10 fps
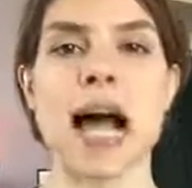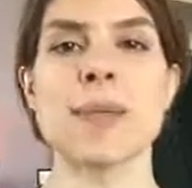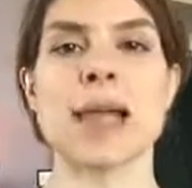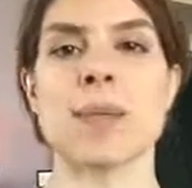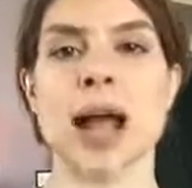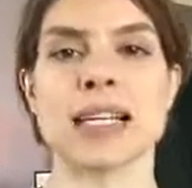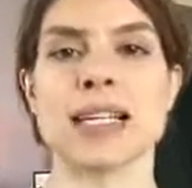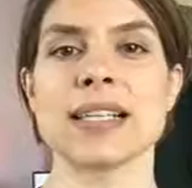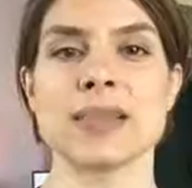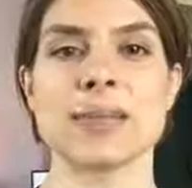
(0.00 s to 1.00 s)
I made a
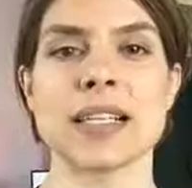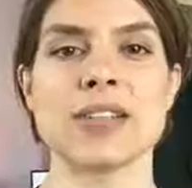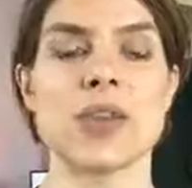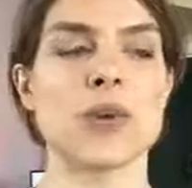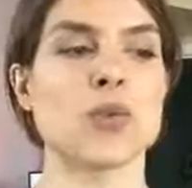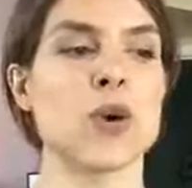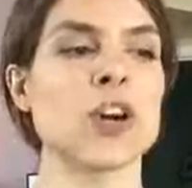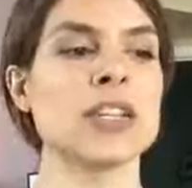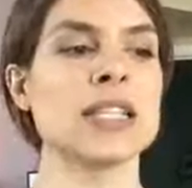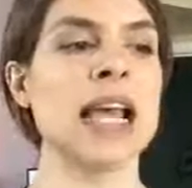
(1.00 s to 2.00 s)
practice based on those
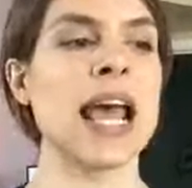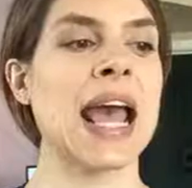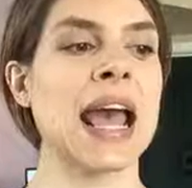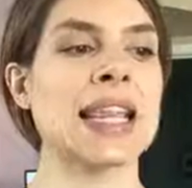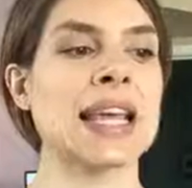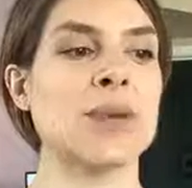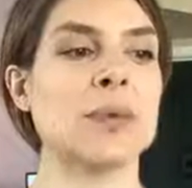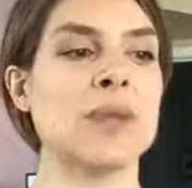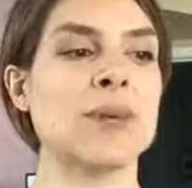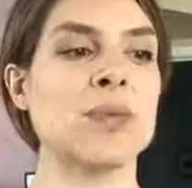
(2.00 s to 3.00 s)
words. And then
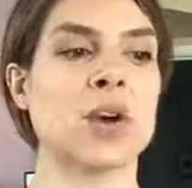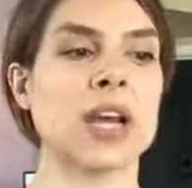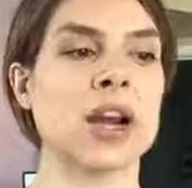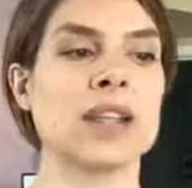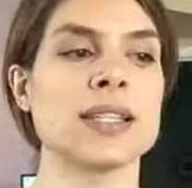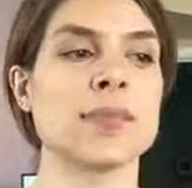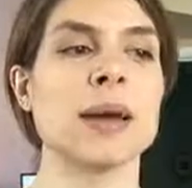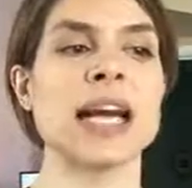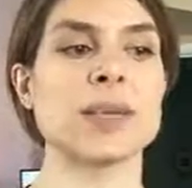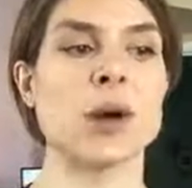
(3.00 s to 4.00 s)
we've been working on some
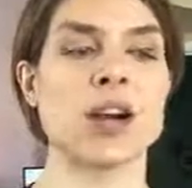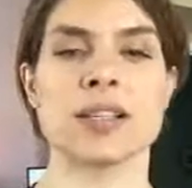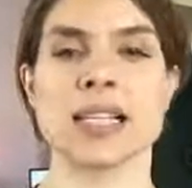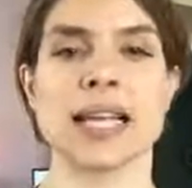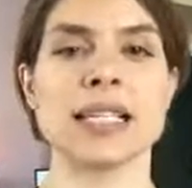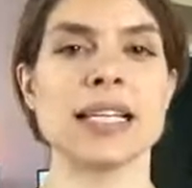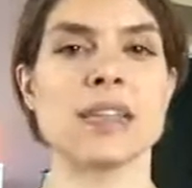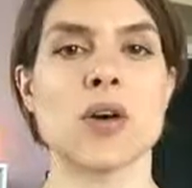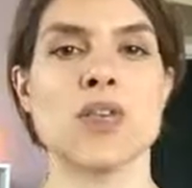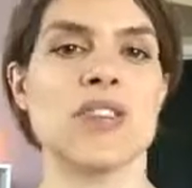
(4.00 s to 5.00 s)
body parts lately.
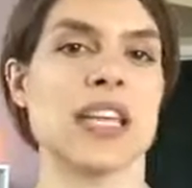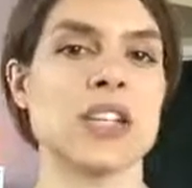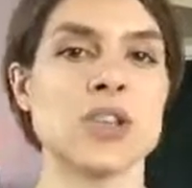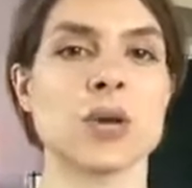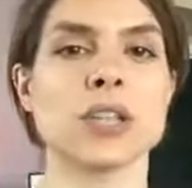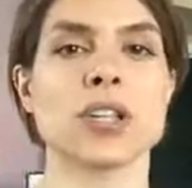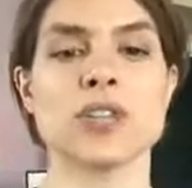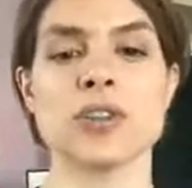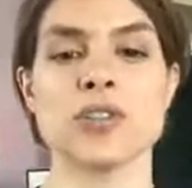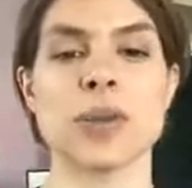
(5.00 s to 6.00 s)
So feet,
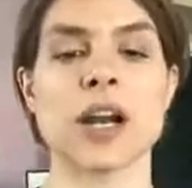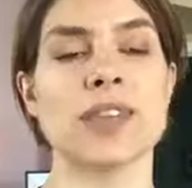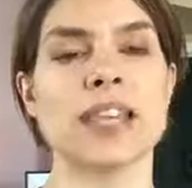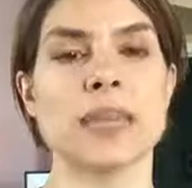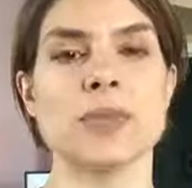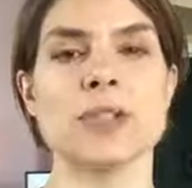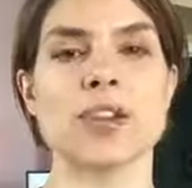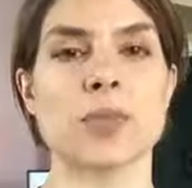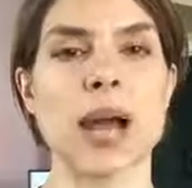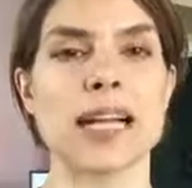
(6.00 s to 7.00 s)
shoulders, those have been our themes
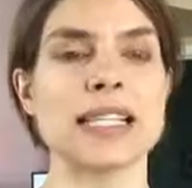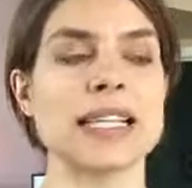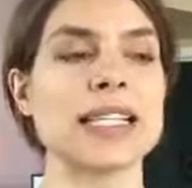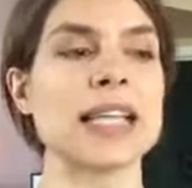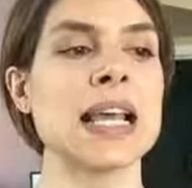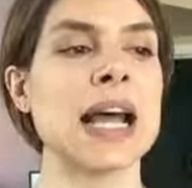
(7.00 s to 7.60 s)
for the practice.